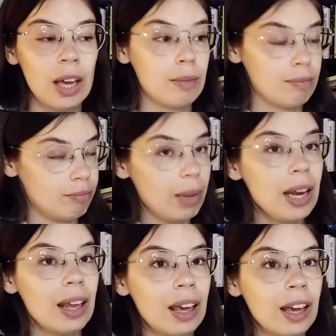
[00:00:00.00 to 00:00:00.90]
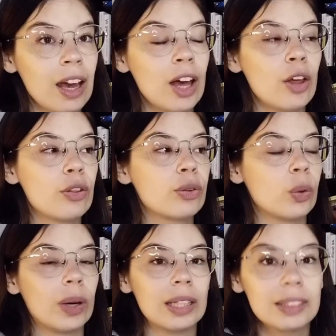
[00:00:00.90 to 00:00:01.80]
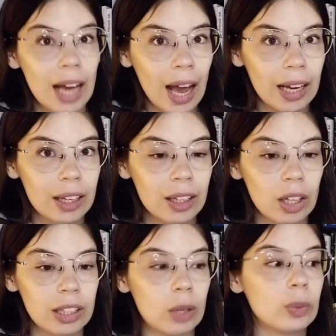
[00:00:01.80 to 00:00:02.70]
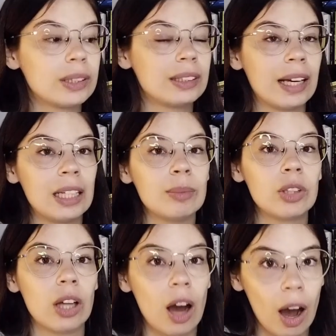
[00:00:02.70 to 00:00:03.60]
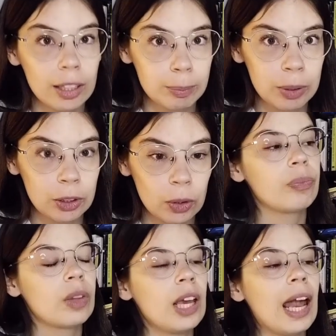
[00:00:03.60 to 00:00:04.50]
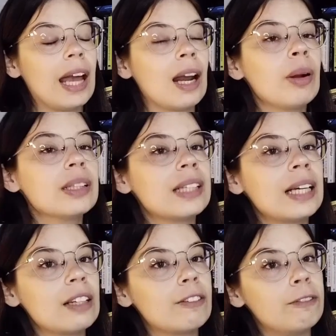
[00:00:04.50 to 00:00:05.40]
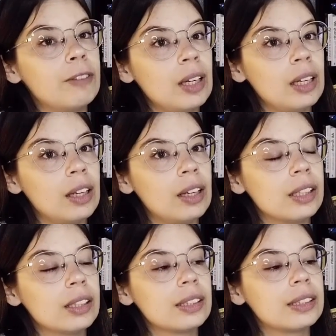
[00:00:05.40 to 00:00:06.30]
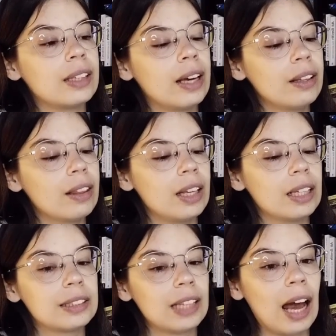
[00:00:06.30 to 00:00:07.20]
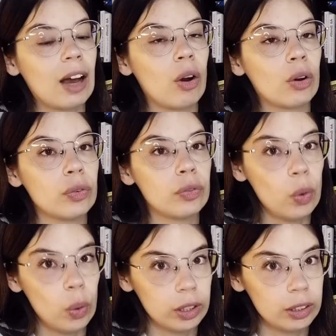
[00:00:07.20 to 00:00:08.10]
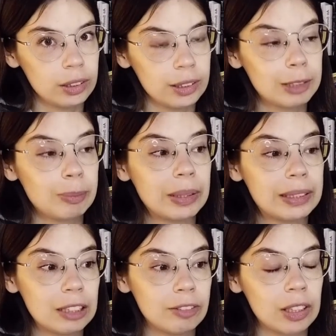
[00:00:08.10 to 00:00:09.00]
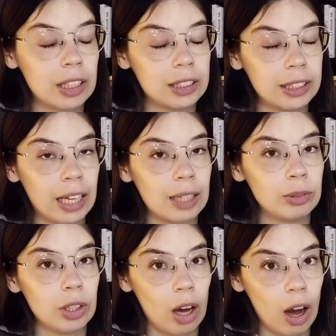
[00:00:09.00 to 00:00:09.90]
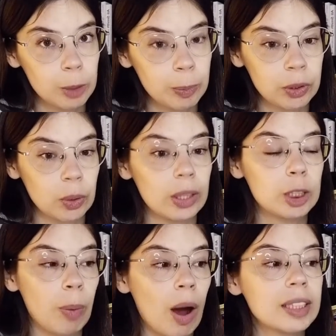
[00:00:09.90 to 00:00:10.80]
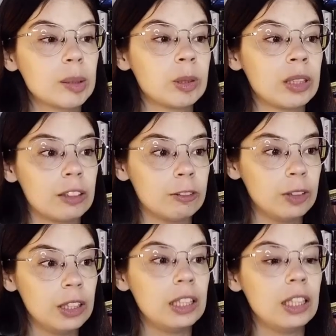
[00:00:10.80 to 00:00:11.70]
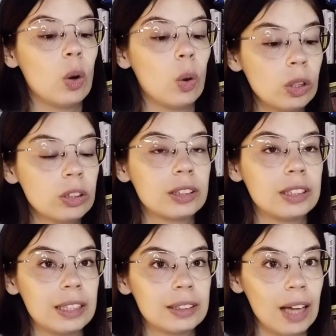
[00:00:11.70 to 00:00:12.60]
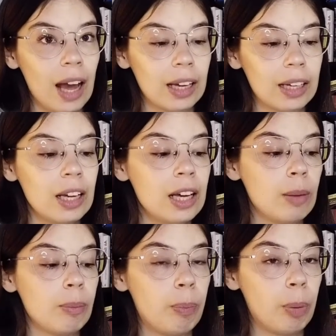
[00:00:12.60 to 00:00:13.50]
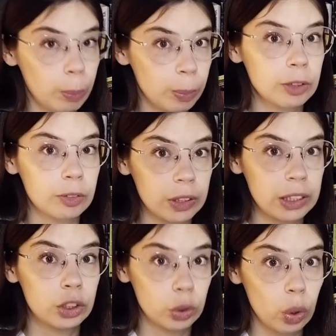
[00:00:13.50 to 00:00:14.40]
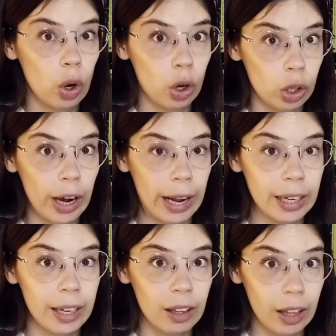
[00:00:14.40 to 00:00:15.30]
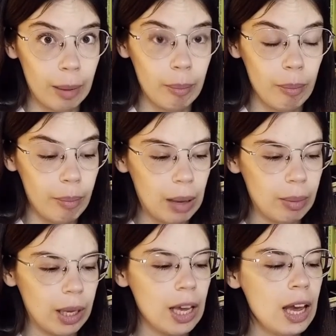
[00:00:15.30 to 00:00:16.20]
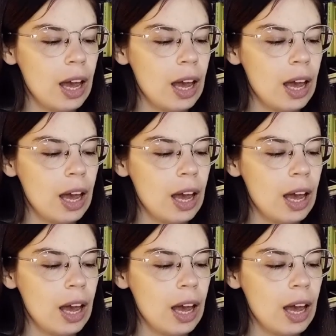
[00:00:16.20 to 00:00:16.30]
Meaning through an attack that would send him to the hospital. And I'm not saying that Vinny sent the attack on Voight specifically to get him to the hospital. It's possible that Vinny ordered the attack purposefully to hurt and kill him, maybe.